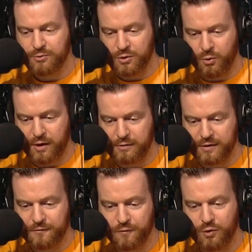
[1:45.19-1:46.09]

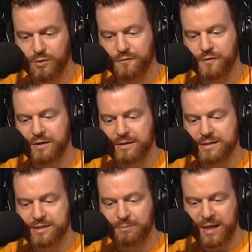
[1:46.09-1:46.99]
requiring former
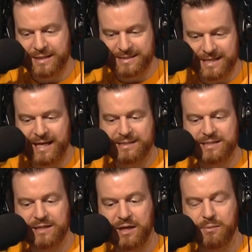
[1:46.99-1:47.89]
felons to pay
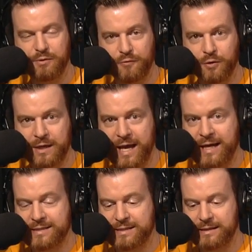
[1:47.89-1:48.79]
debts before
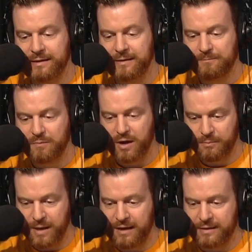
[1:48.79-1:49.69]
casting
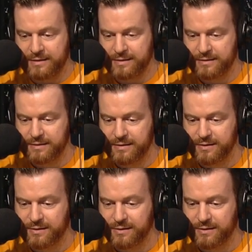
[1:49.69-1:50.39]
a ballot.